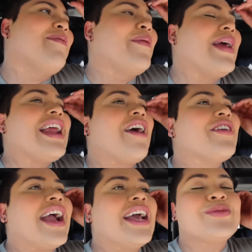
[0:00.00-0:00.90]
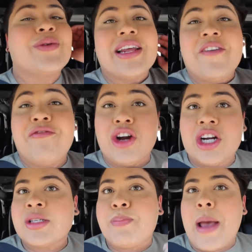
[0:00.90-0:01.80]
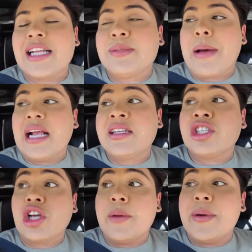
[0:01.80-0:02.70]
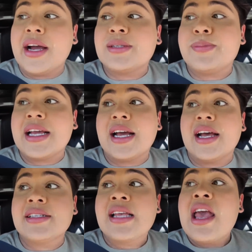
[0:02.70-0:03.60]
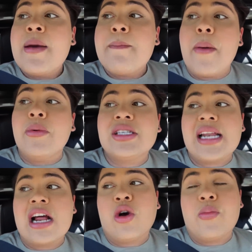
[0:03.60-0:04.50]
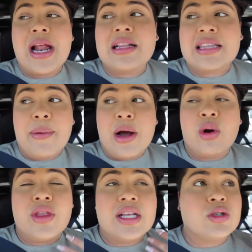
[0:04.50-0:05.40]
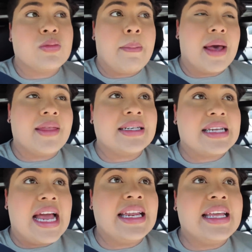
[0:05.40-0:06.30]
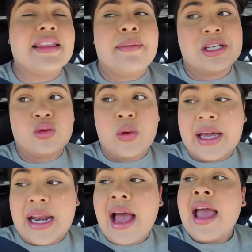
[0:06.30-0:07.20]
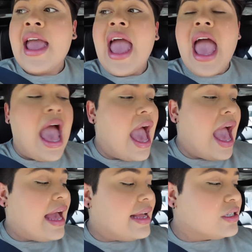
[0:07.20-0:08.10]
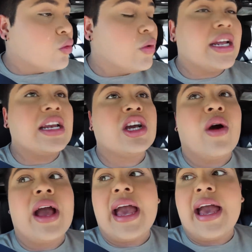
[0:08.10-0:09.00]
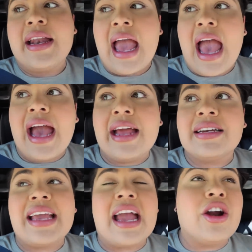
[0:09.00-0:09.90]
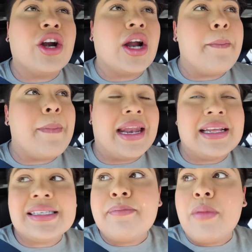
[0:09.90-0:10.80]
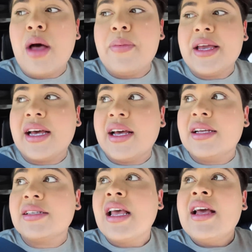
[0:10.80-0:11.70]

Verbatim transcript: but right now, you guys, we're gonna first pass by Starbucks because vamos a ir a comer al trabajo de su mamá de Danny, de mi suegra. And we're gonna go ahead and get her a medicine ball because